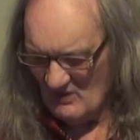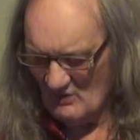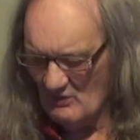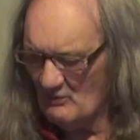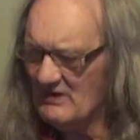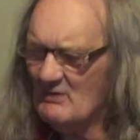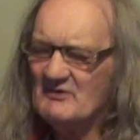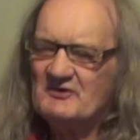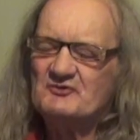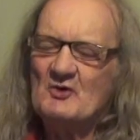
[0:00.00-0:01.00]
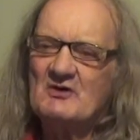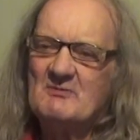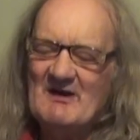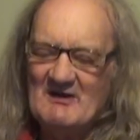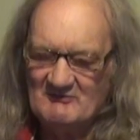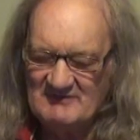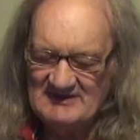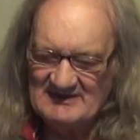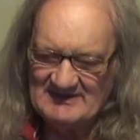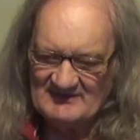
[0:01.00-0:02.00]
Well, what I want to talk about
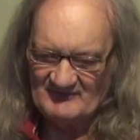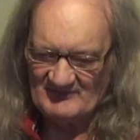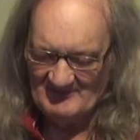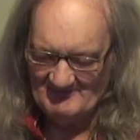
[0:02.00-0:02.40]
really is